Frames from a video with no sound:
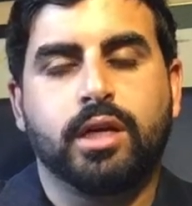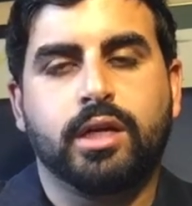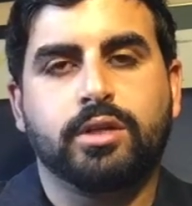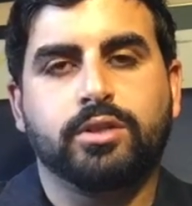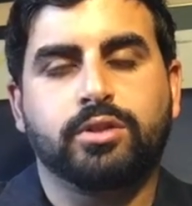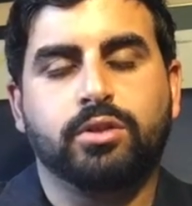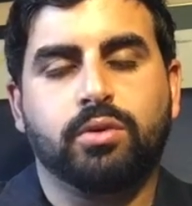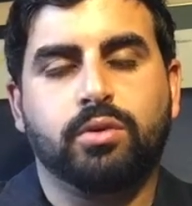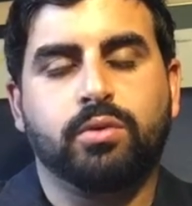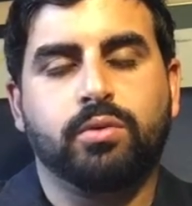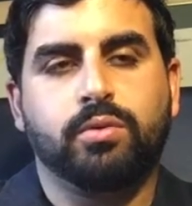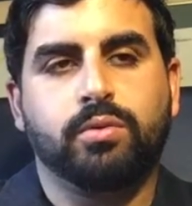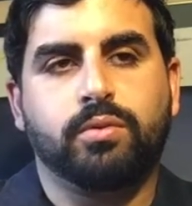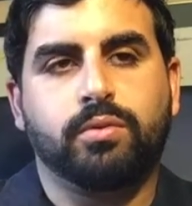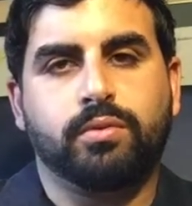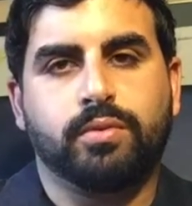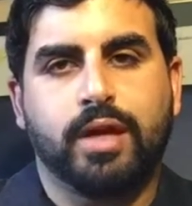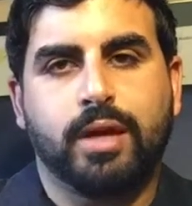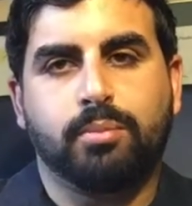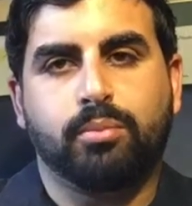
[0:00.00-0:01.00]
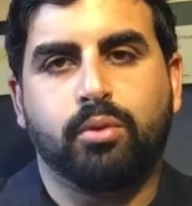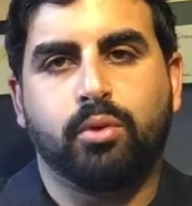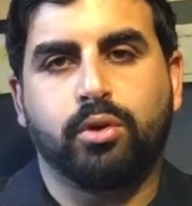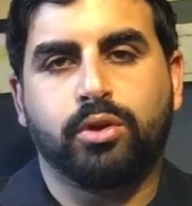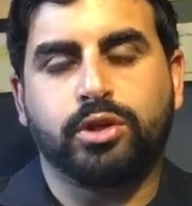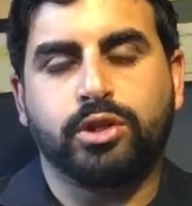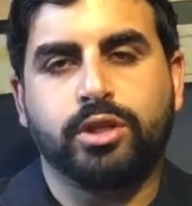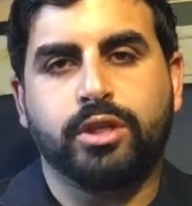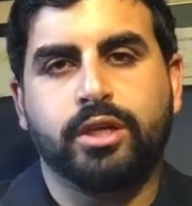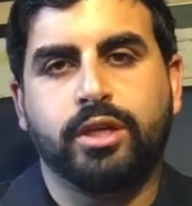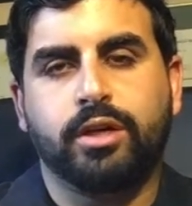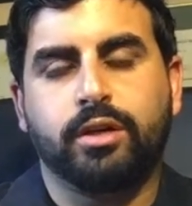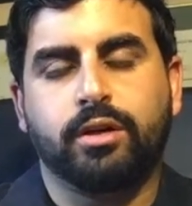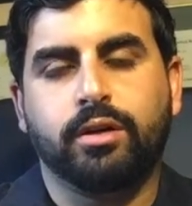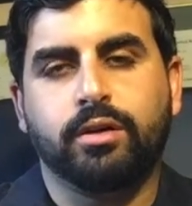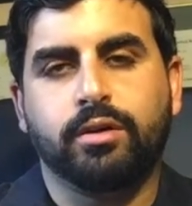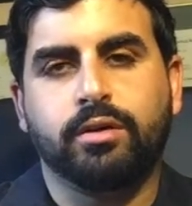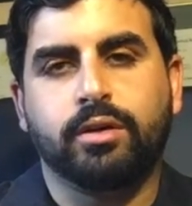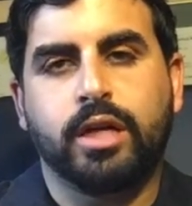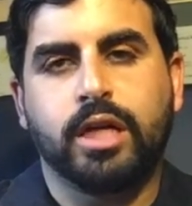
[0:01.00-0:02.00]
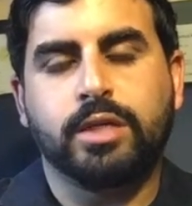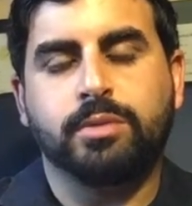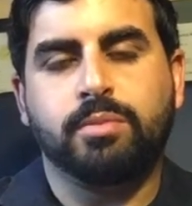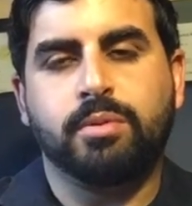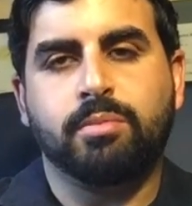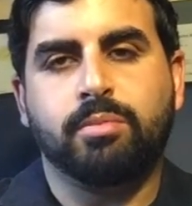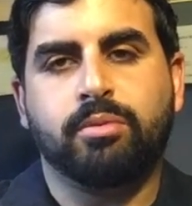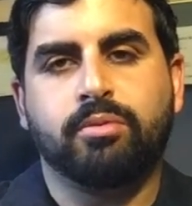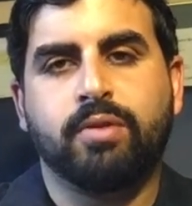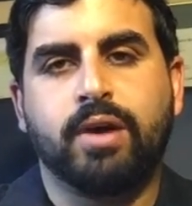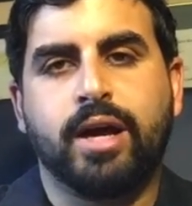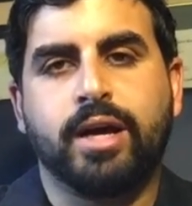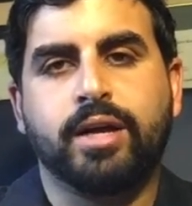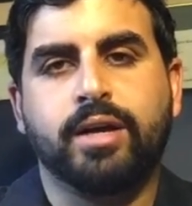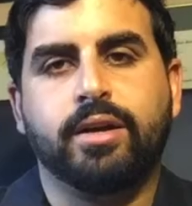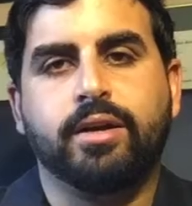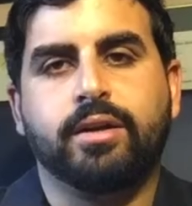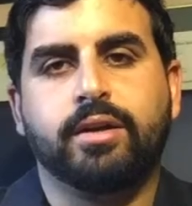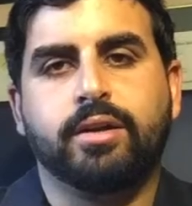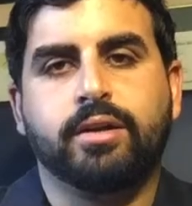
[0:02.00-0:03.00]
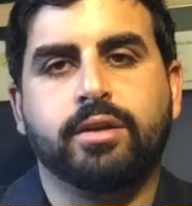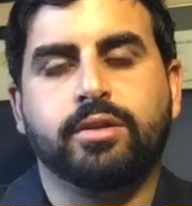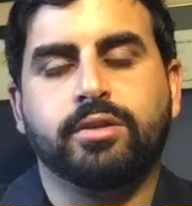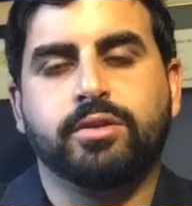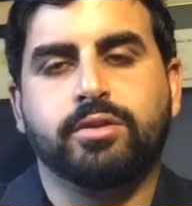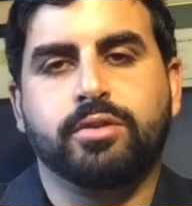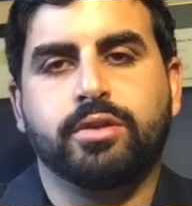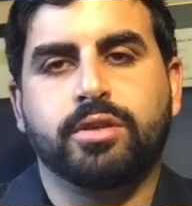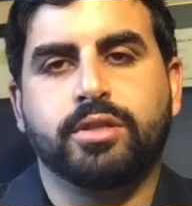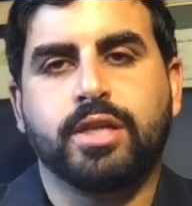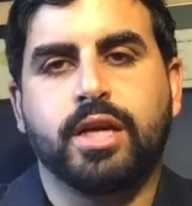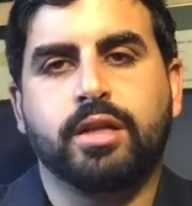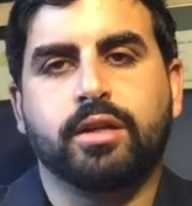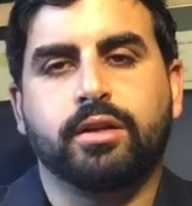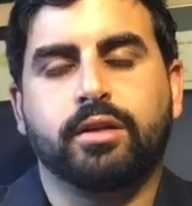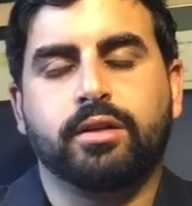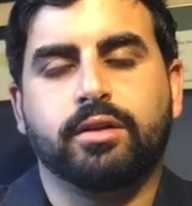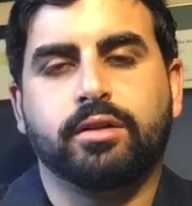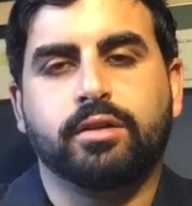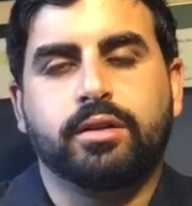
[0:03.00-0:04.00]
So that portion here has been provided to the seller,